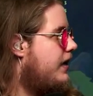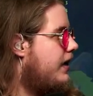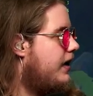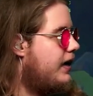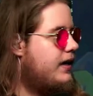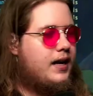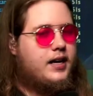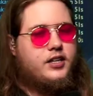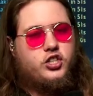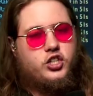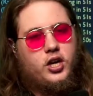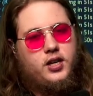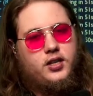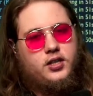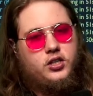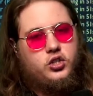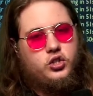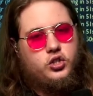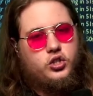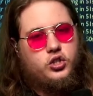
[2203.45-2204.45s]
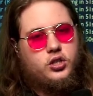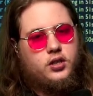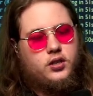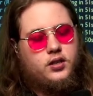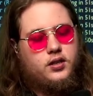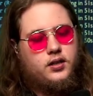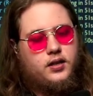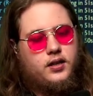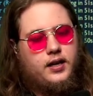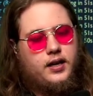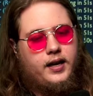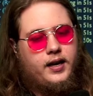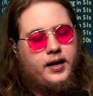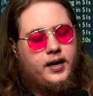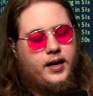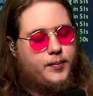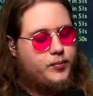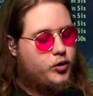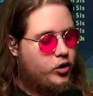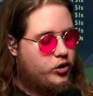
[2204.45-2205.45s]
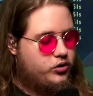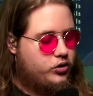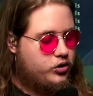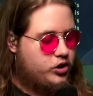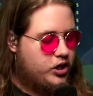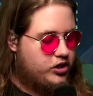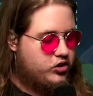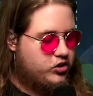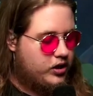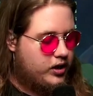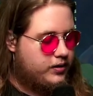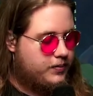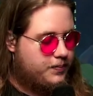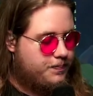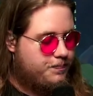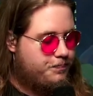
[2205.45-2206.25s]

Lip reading: and I'm going to change that.